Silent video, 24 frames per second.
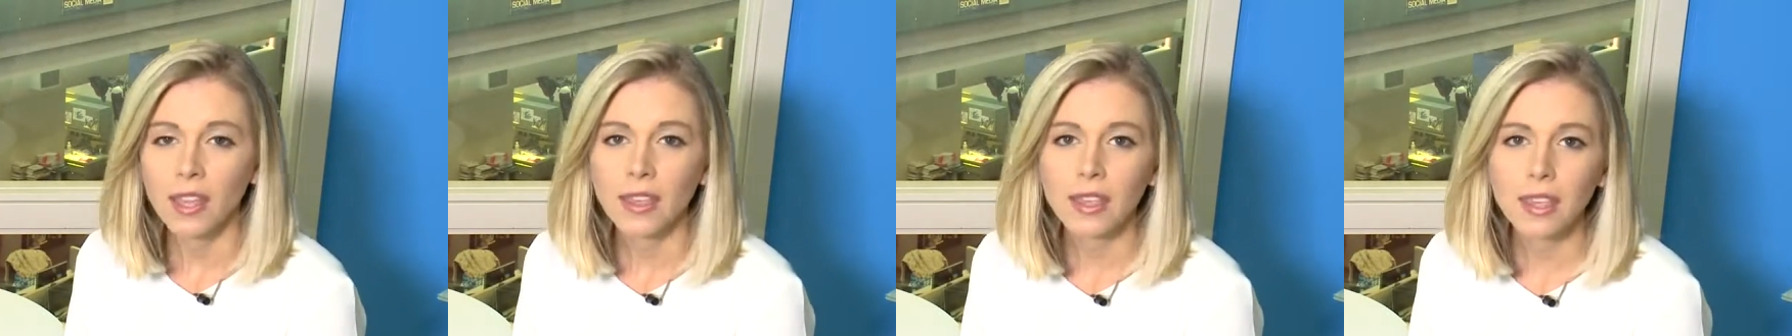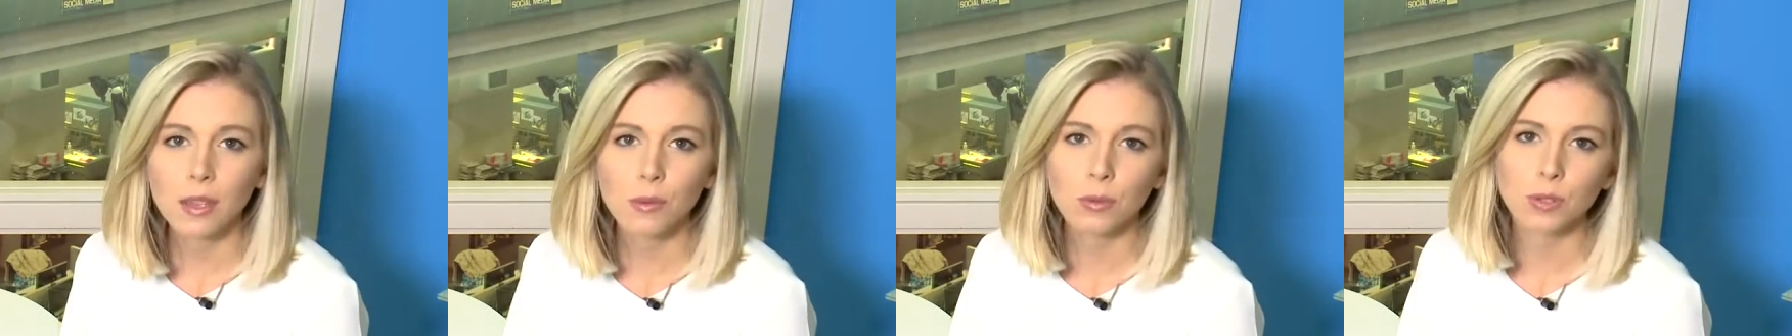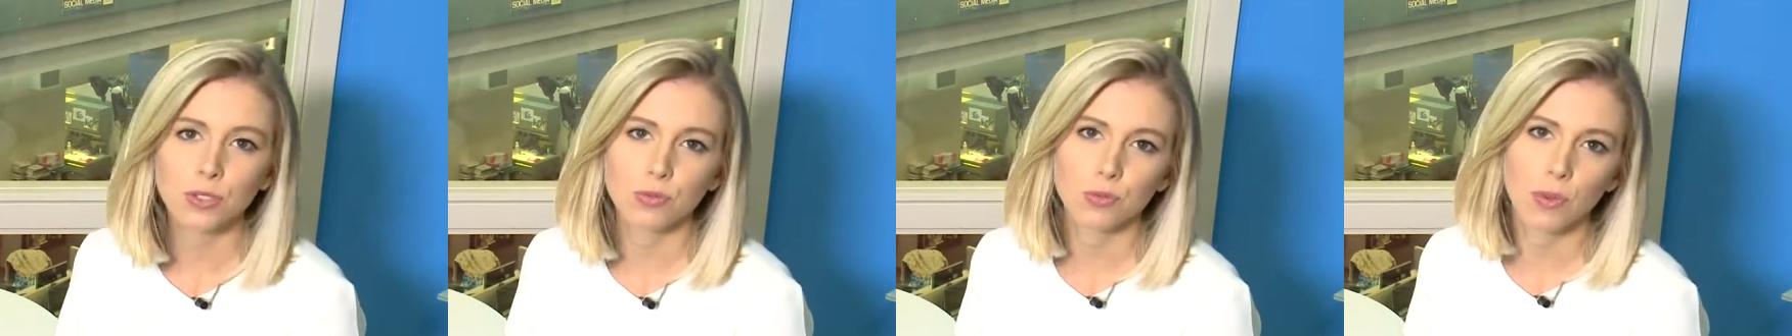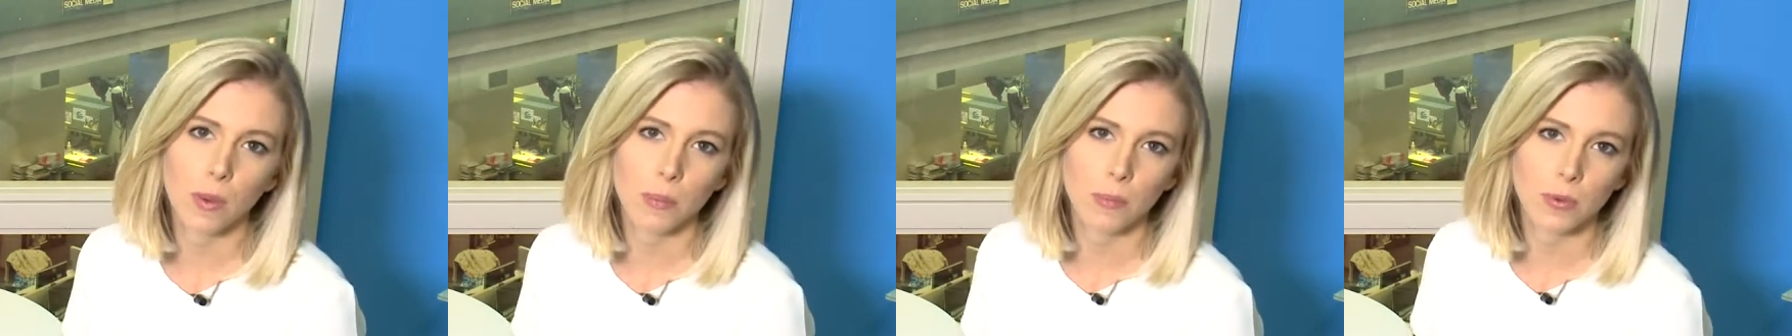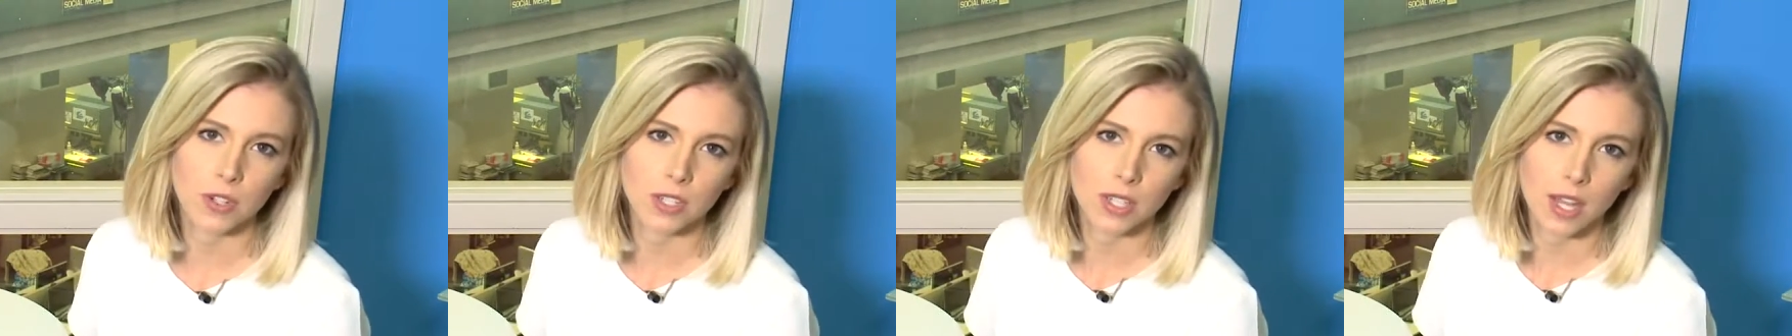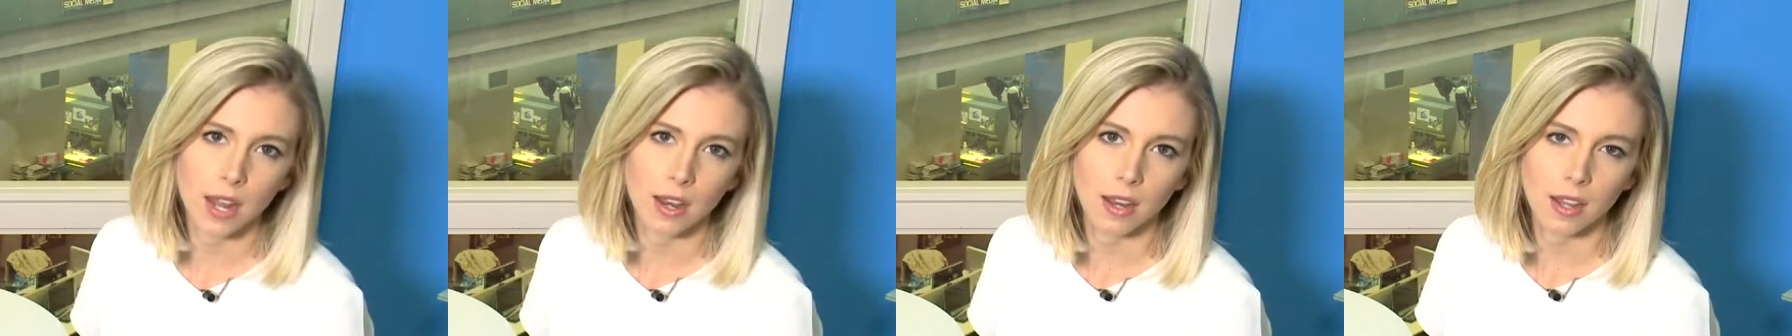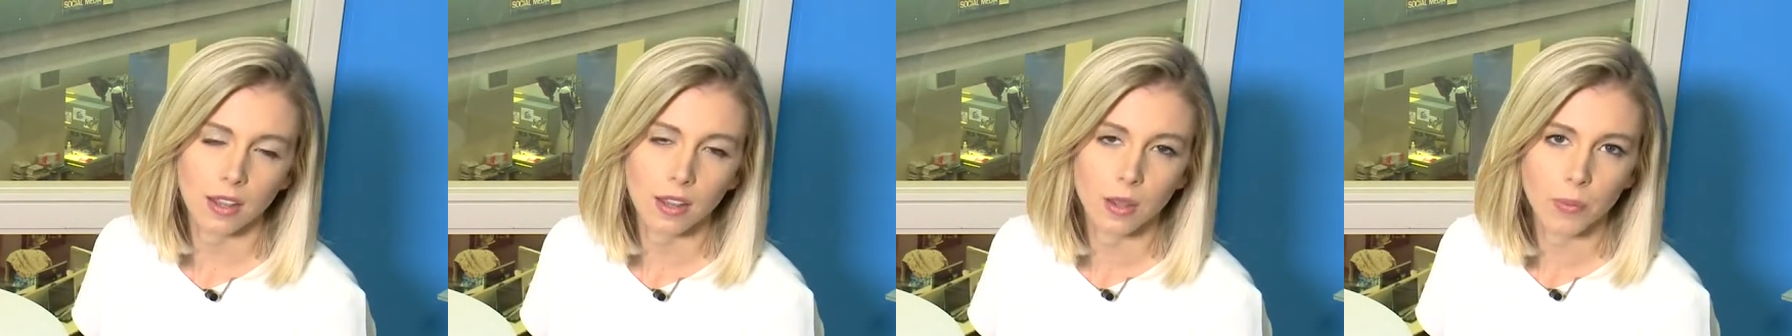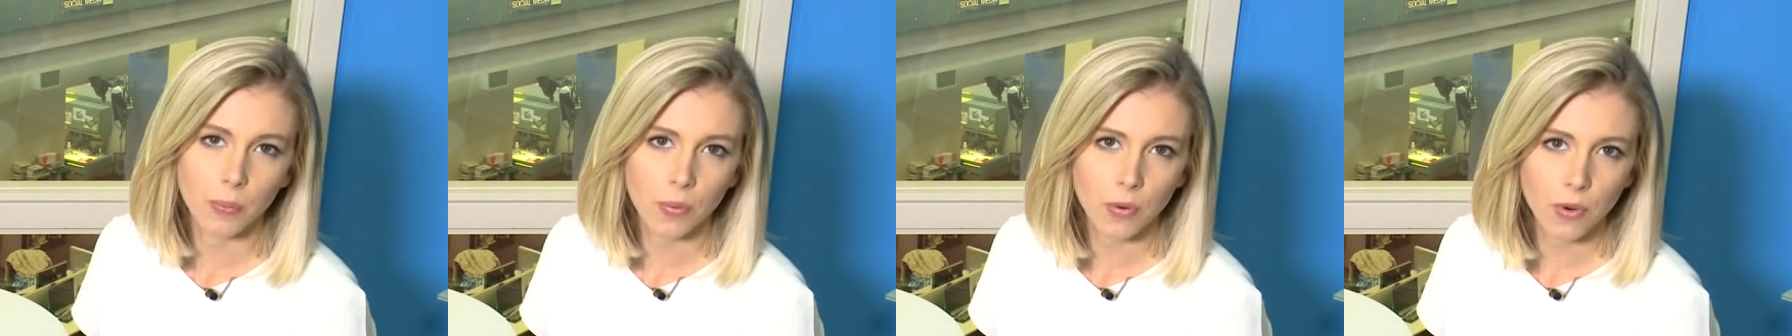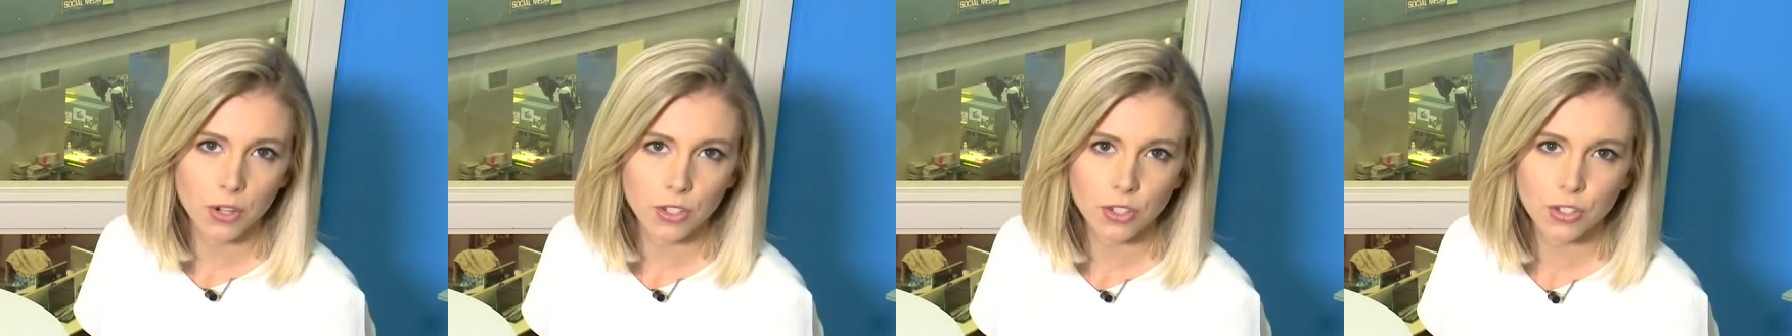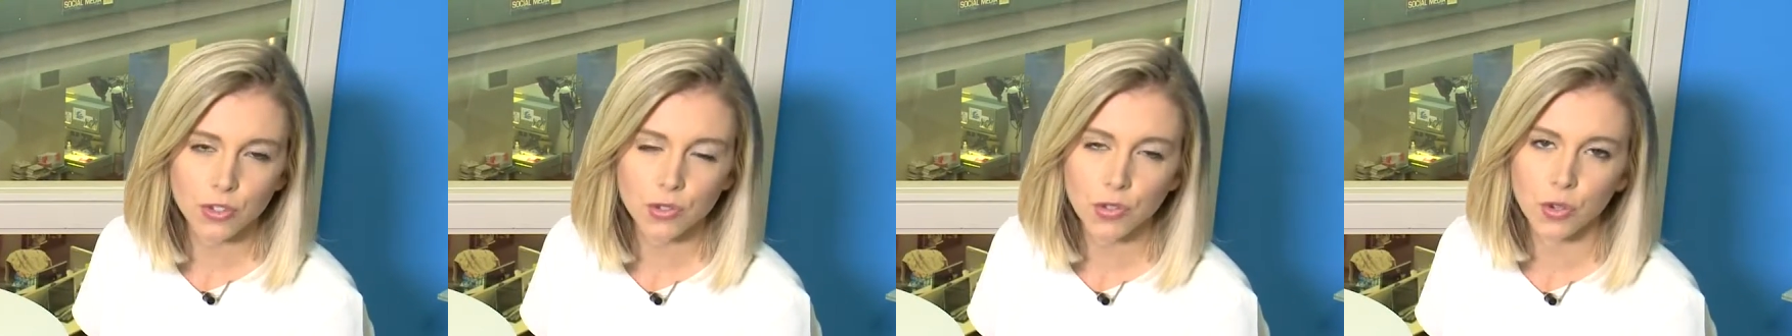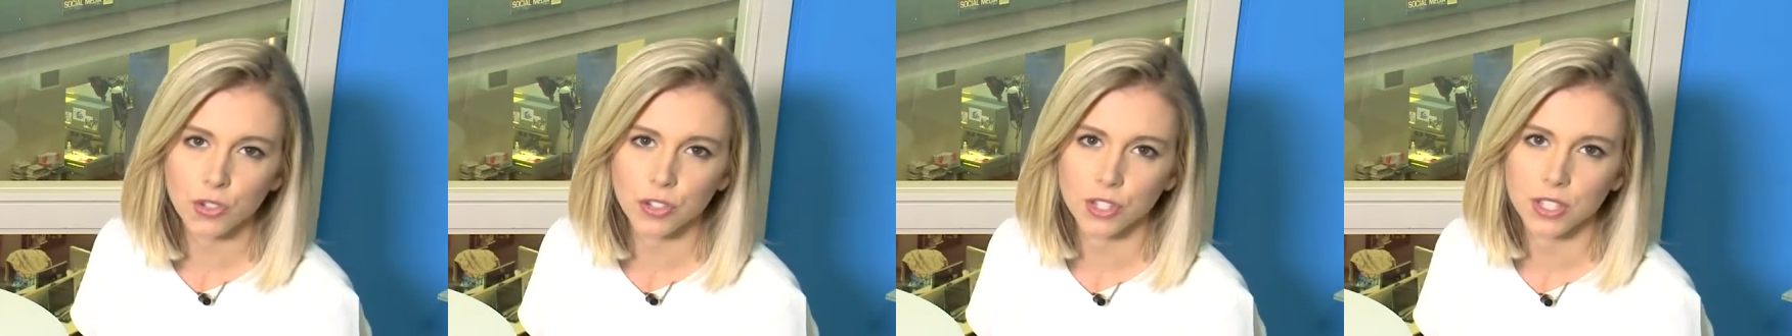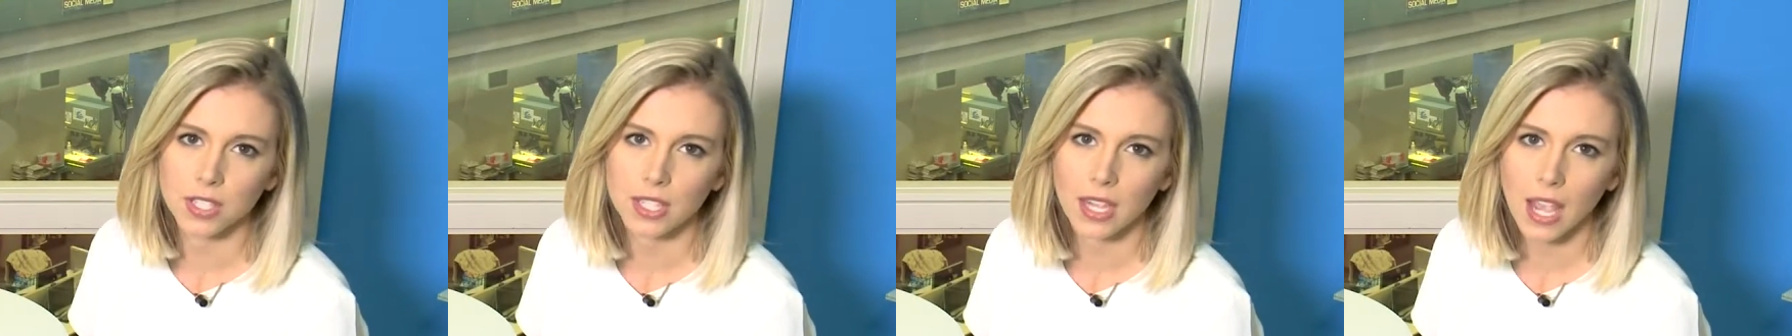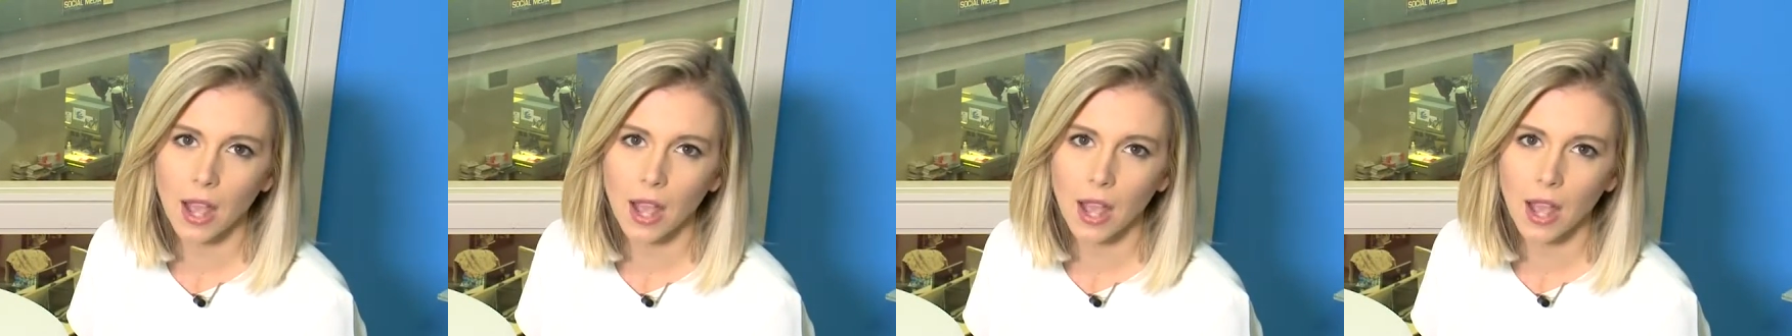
he was representing the Prince George's